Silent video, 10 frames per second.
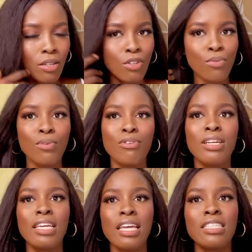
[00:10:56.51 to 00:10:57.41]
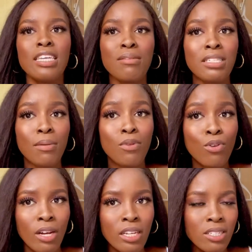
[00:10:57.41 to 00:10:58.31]
You won't really get in-depth
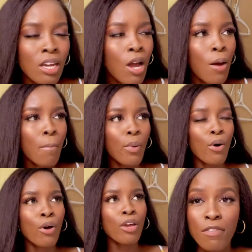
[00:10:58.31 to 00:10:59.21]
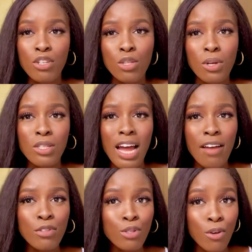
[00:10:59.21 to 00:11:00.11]
knowledge, but if you just want to
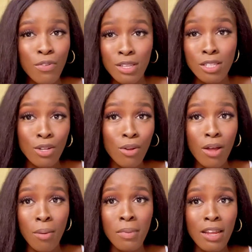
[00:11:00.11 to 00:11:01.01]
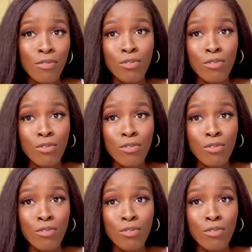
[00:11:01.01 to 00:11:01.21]
have surface level